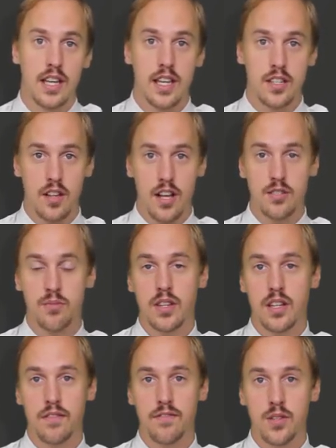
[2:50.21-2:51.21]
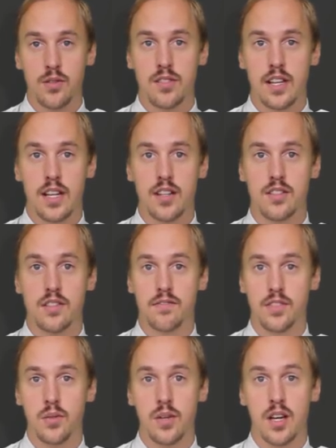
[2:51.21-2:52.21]
is lost within a few seconds of
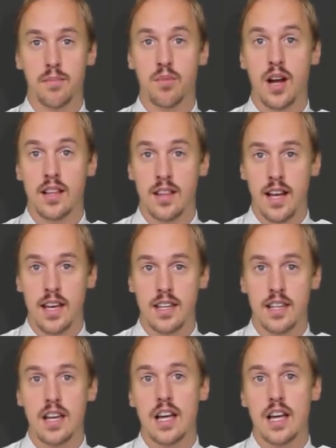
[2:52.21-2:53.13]
viewing a bright light,